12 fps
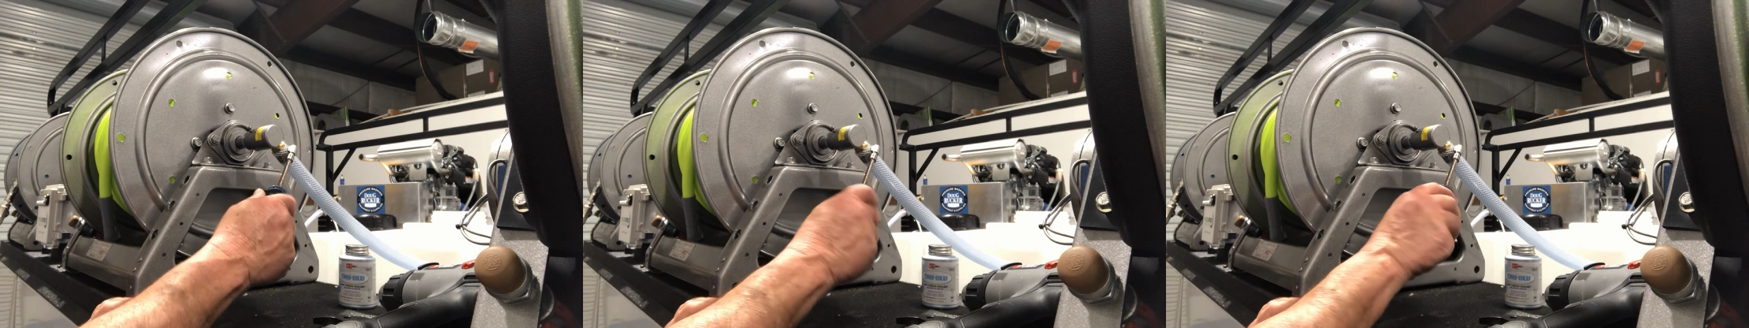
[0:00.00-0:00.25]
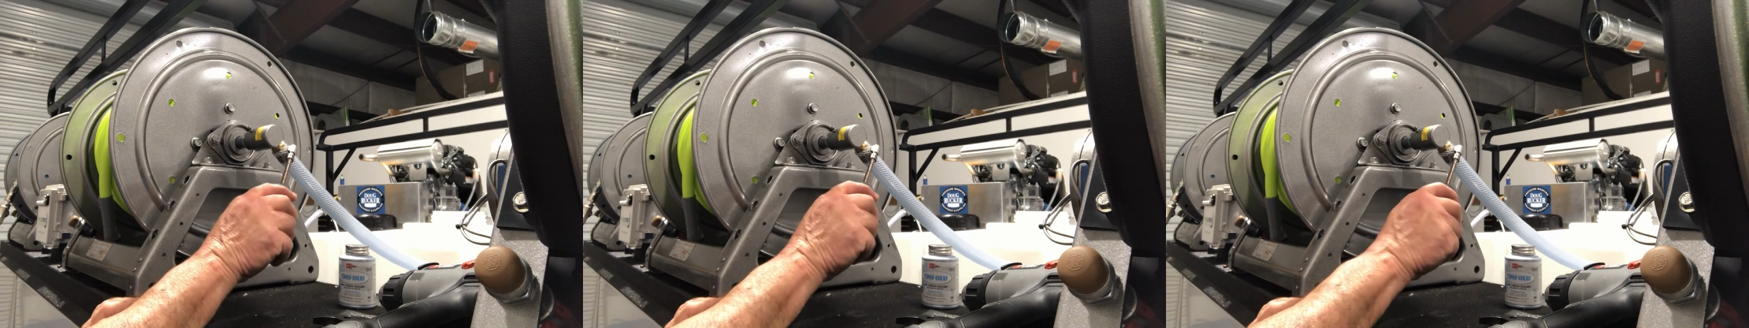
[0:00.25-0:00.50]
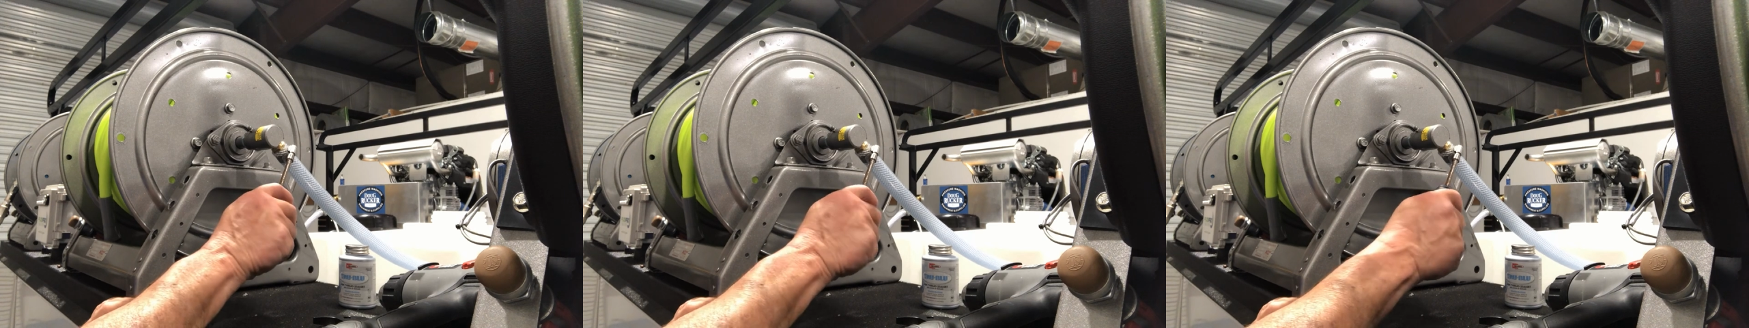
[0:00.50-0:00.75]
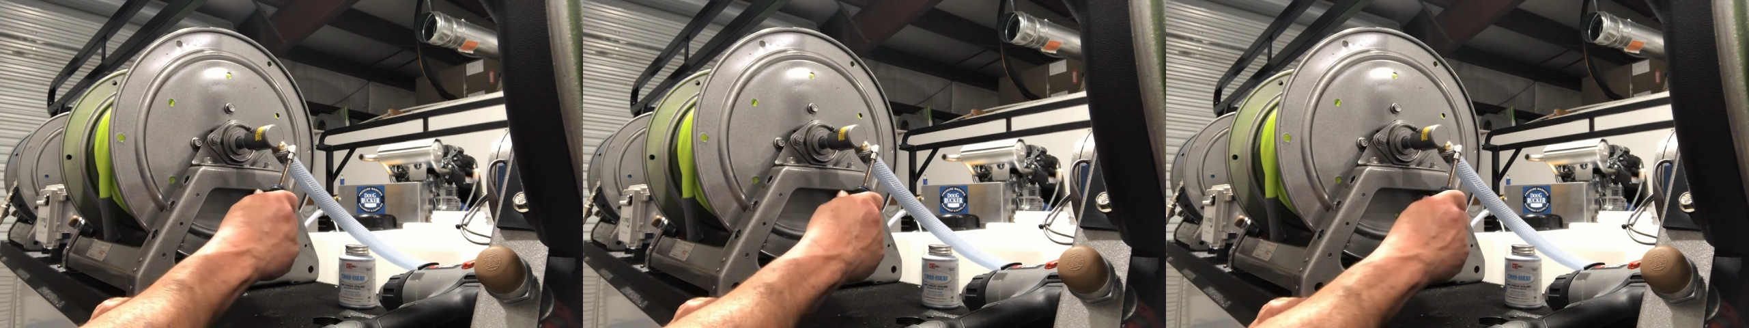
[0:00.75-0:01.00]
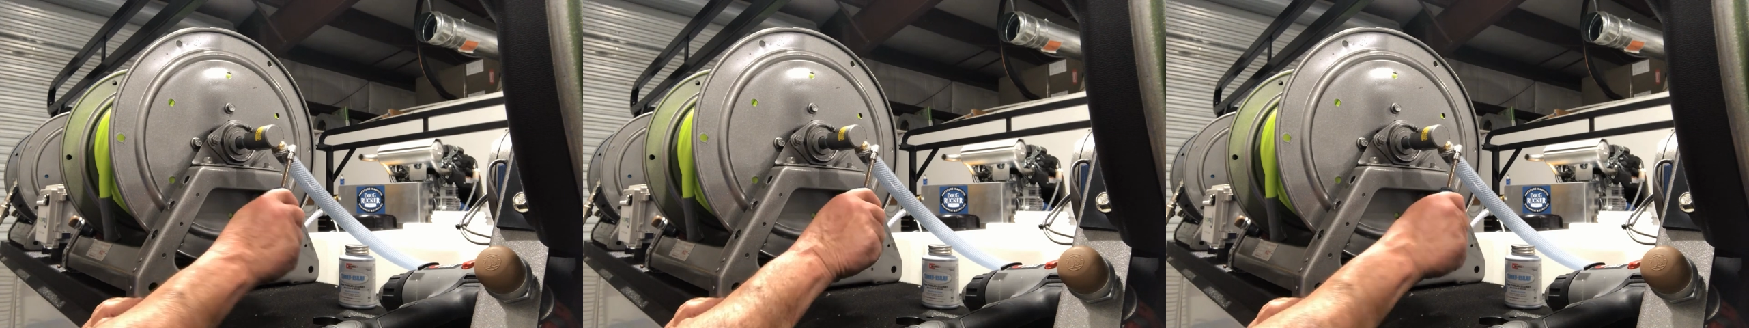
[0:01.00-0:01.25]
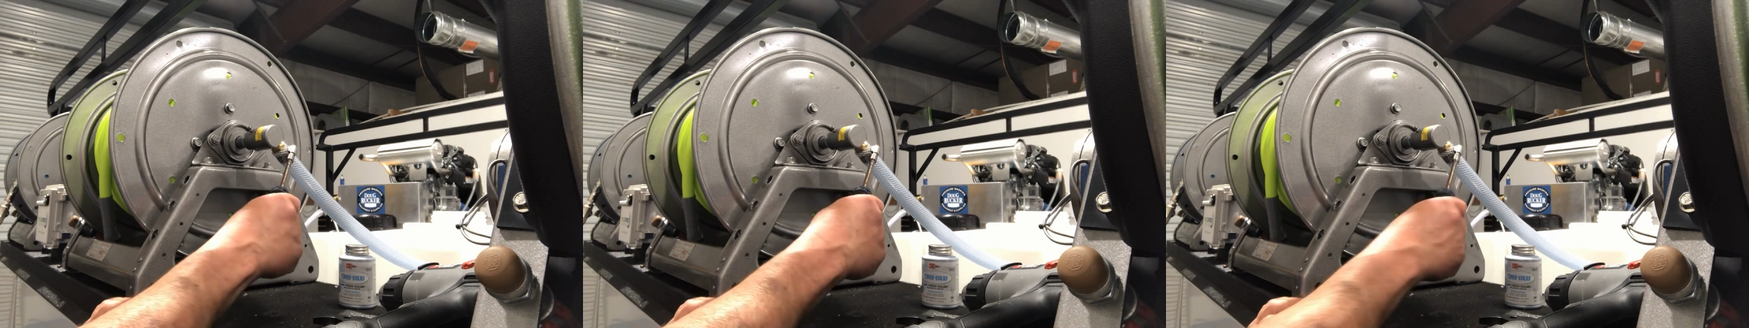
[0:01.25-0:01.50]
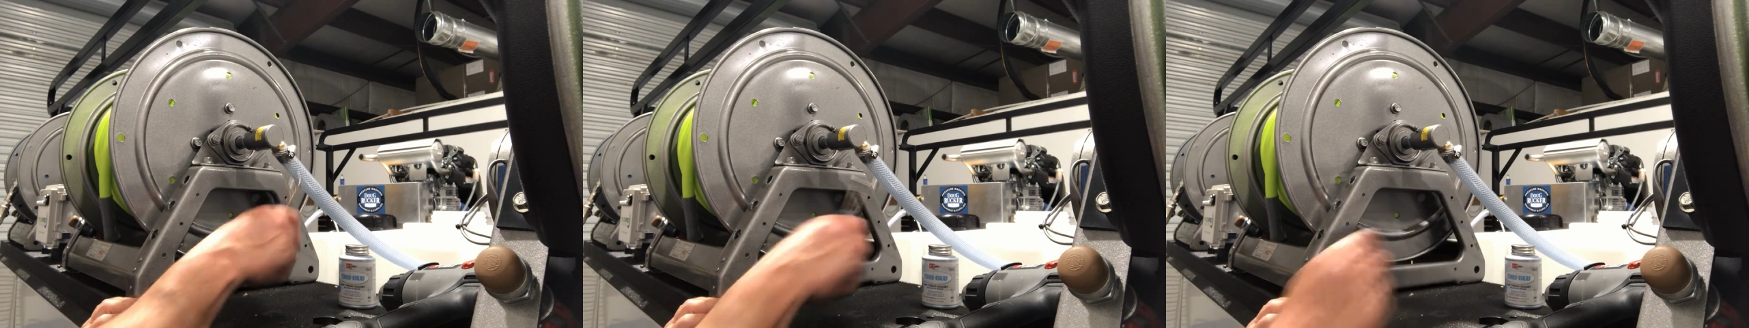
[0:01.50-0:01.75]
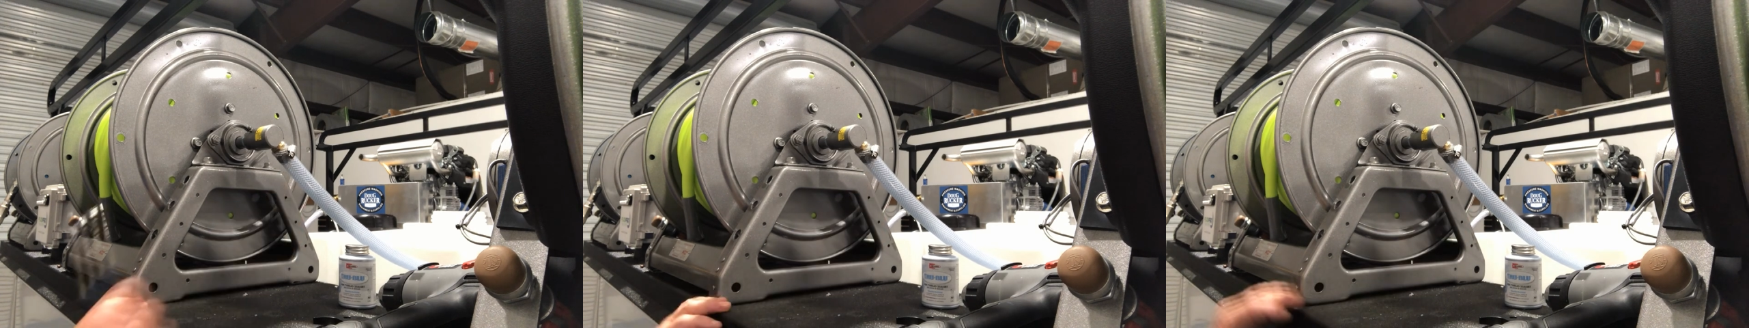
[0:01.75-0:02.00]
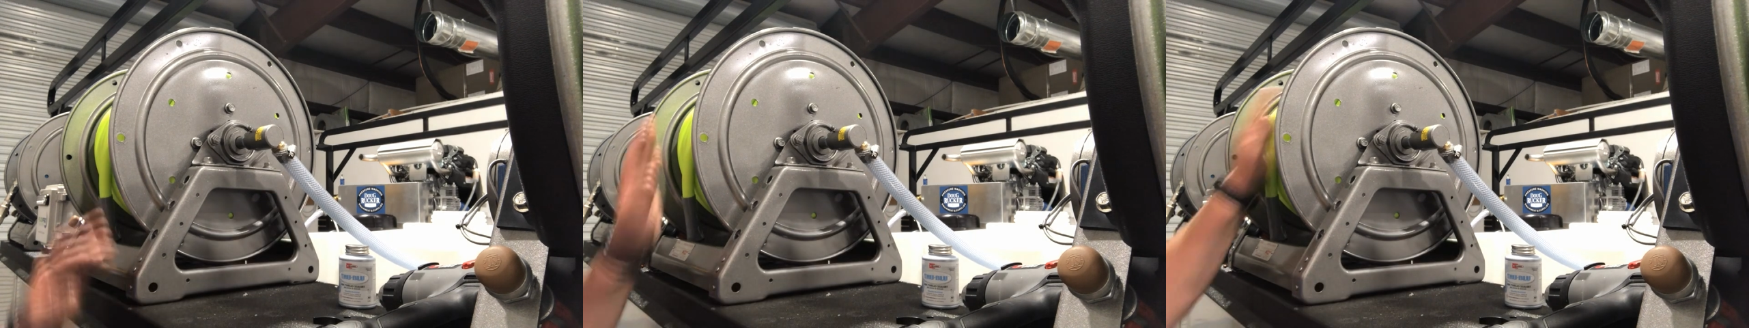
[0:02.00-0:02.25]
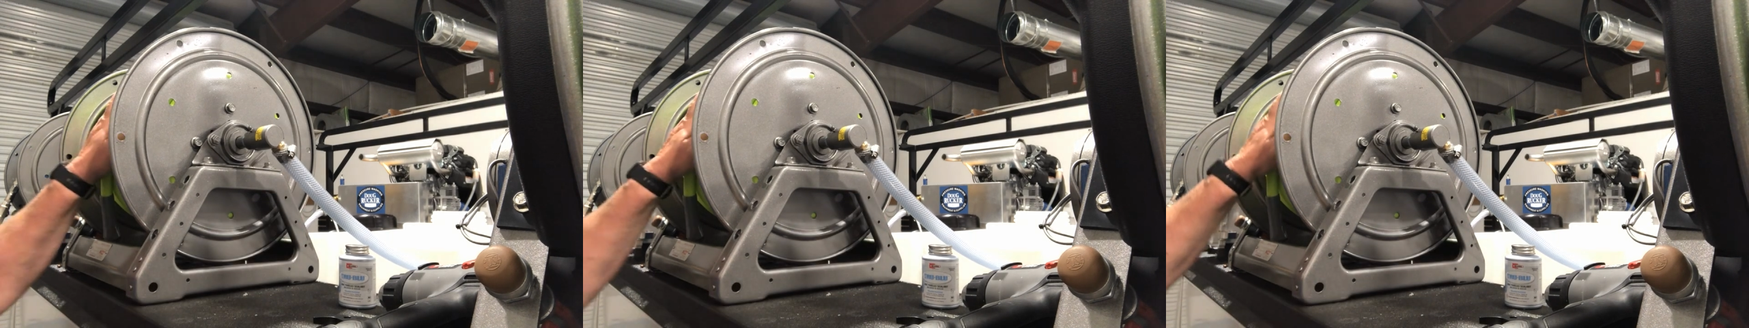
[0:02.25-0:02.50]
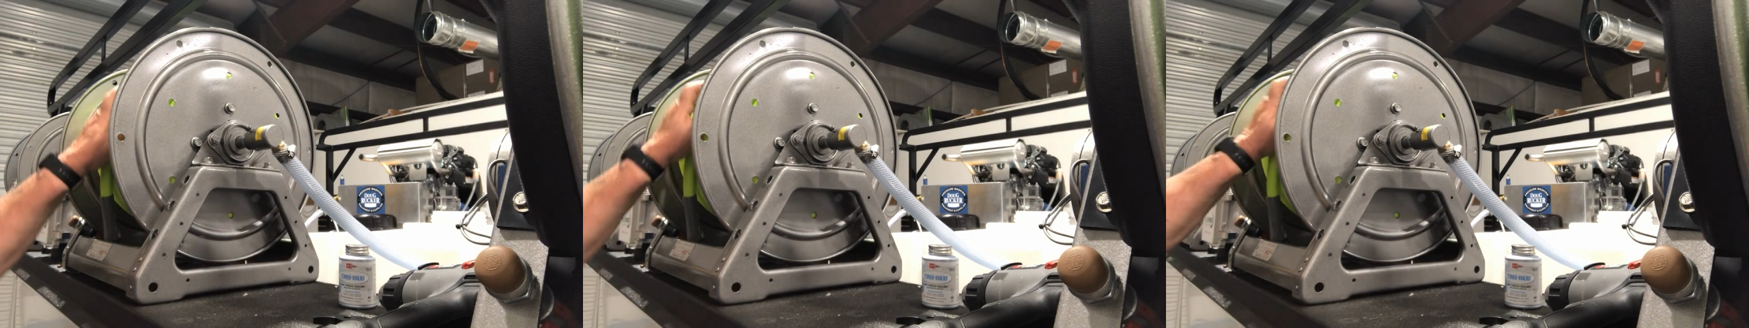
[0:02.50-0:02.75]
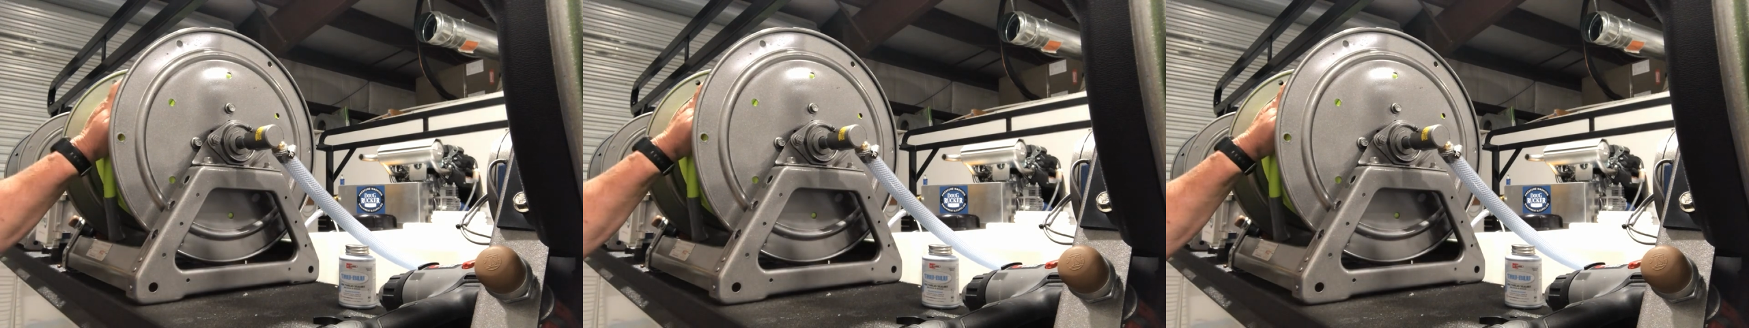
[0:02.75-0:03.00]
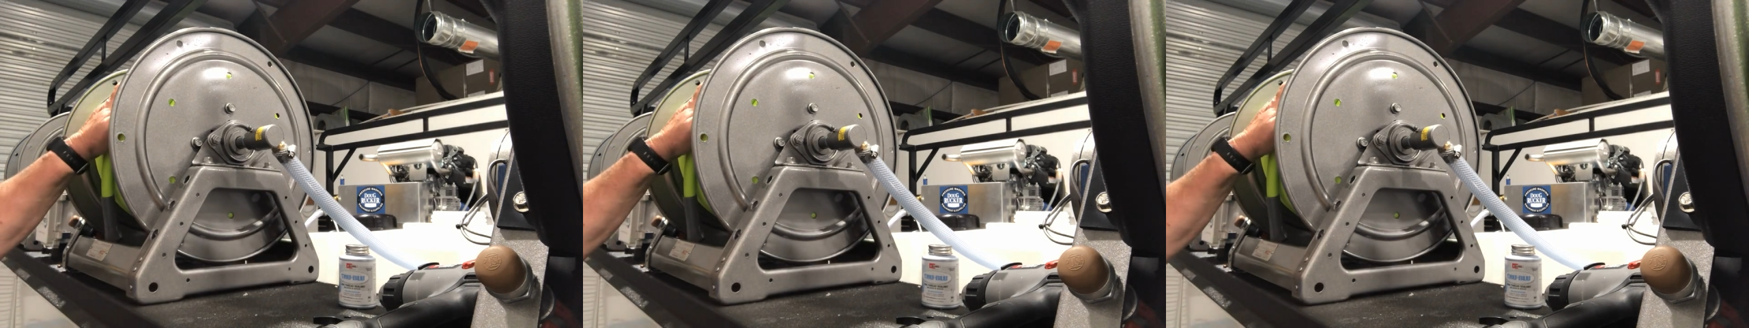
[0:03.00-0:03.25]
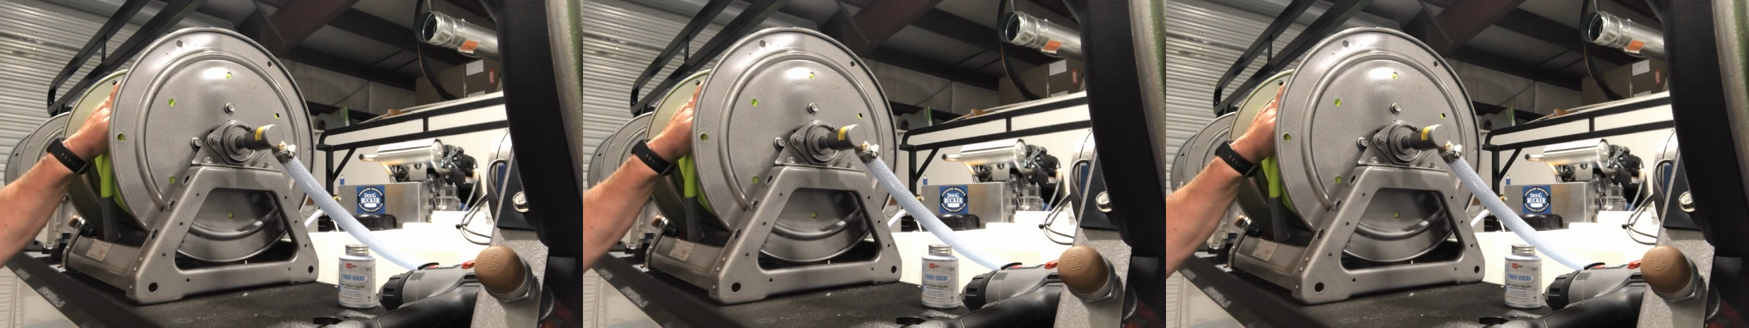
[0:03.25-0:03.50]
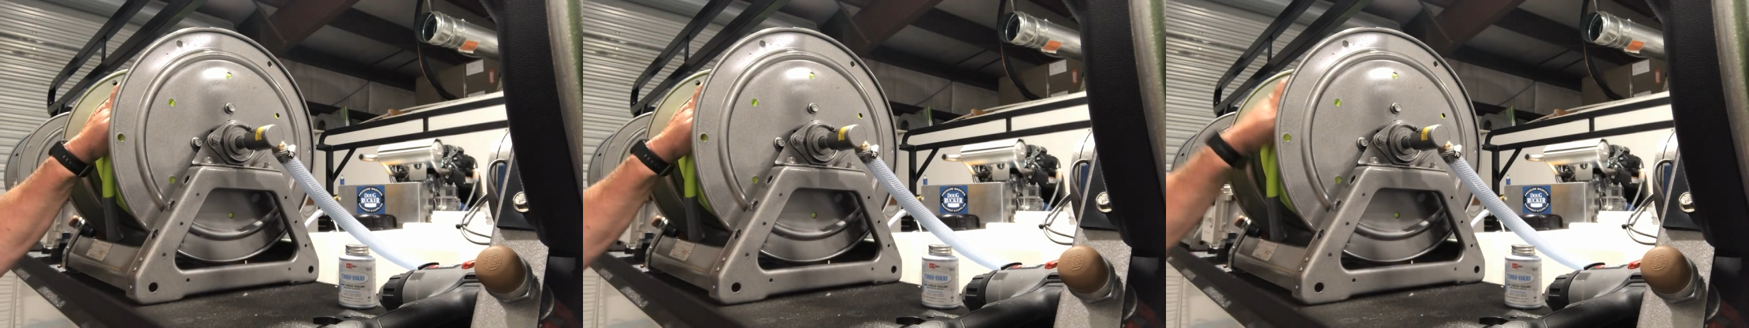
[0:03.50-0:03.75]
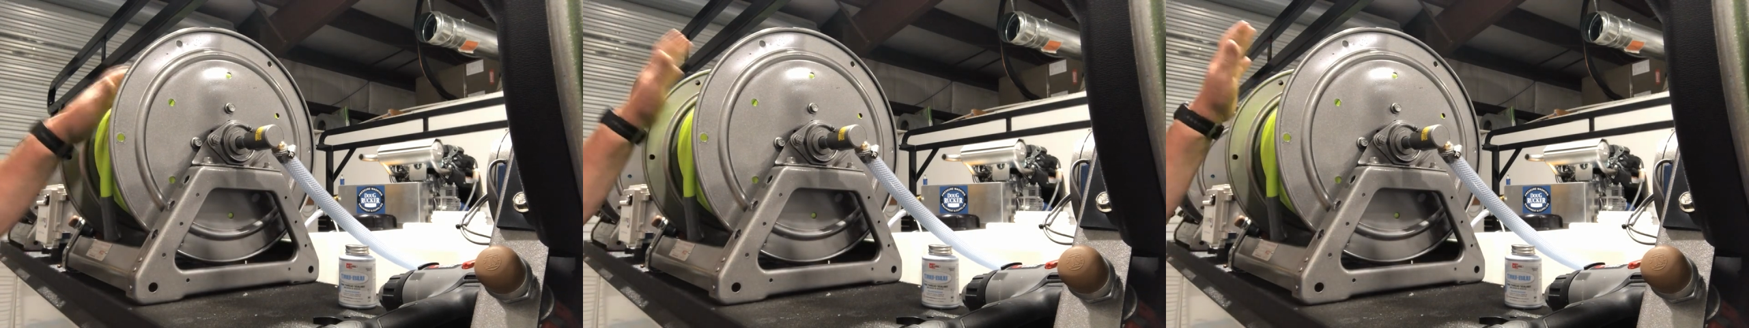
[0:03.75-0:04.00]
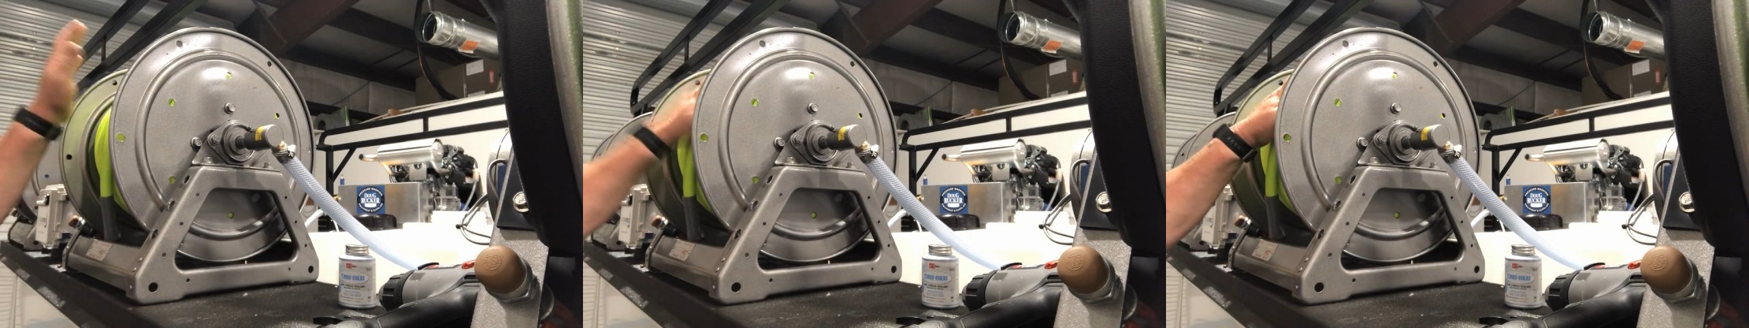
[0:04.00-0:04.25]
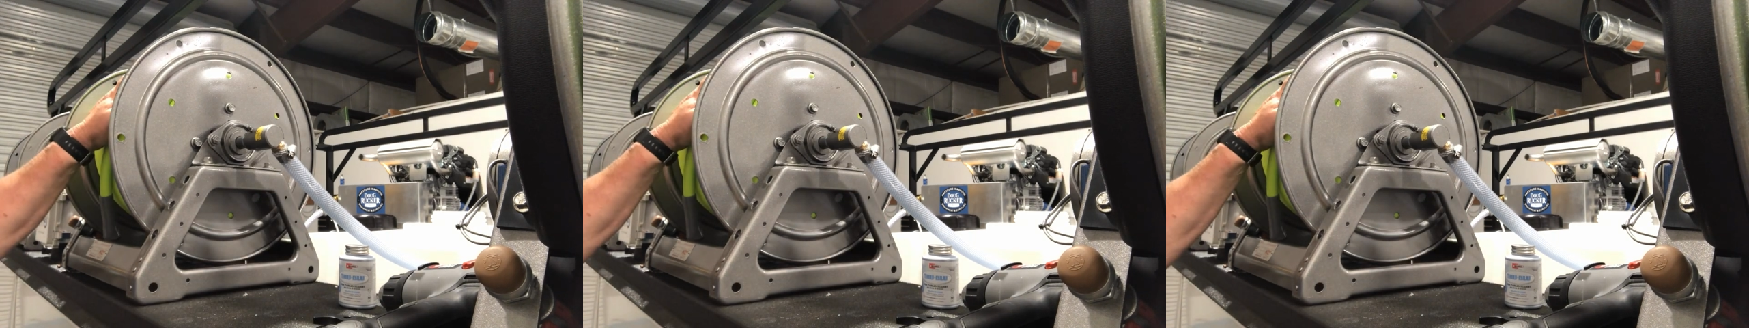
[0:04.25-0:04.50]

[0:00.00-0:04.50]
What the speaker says: (no speaker visible)